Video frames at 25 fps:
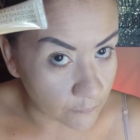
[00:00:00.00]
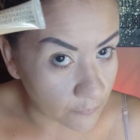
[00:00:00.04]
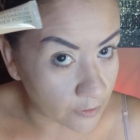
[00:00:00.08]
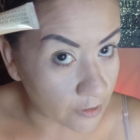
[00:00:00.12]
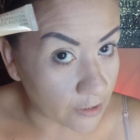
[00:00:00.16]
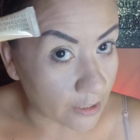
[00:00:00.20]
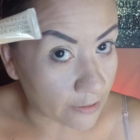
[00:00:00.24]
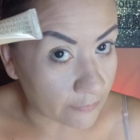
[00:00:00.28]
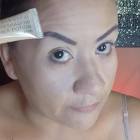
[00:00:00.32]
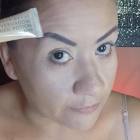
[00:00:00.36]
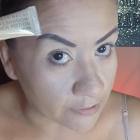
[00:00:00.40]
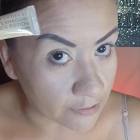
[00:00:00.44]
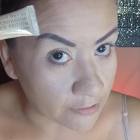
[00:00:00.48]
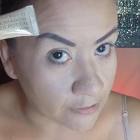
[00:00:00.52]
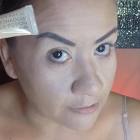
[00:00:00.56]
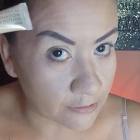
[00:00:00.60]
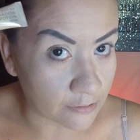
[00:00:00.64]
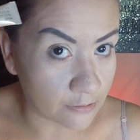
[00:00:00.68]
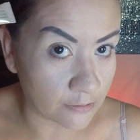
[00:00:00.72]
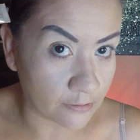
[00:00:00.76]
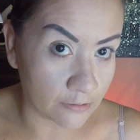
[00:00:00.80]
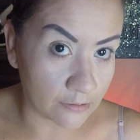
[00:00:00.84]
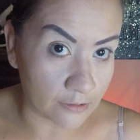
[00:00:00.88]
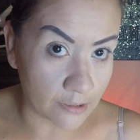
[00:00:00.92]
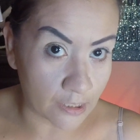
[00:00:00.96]
love it.
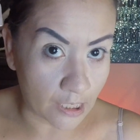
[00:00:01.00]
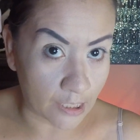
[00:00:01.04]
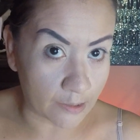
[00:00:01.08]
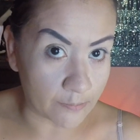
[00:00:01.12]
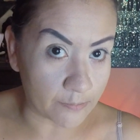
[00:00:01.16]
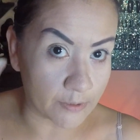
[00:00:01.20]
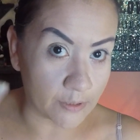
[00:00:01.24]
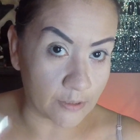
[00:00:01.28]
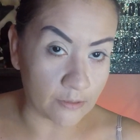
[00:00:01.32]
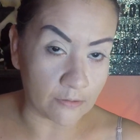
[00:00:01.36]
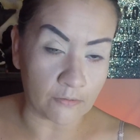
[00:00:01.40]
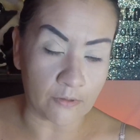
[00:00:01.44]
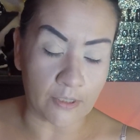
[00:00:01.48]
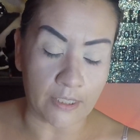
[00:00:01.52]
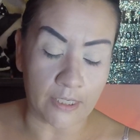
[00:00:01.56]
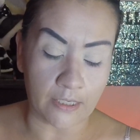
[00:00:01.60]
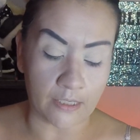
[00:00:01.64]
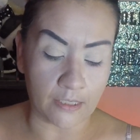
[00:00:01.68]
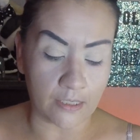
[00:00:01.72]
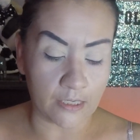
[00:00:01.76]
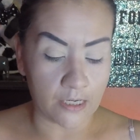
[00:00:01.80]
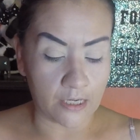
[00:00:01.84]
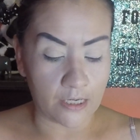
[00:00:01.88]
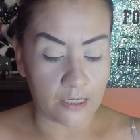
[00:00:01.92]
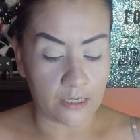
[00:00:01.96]
Absolutely.
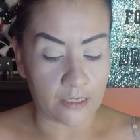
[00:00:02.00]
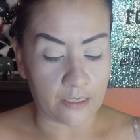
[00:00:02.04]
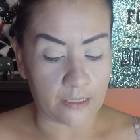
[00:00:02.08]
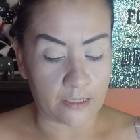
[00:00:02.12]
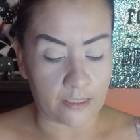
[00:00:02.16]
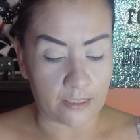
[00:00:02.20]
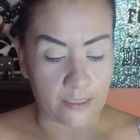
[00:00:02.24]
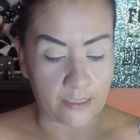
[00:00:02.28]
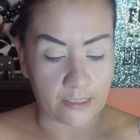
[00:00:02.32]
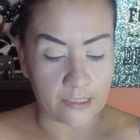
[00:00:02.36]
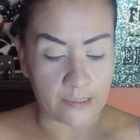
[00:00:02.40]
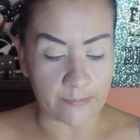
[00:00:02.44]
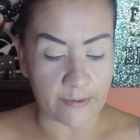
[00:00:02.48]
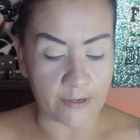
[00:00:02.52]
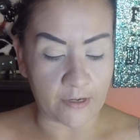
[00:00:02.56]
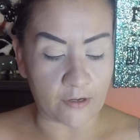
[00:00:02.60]
It is my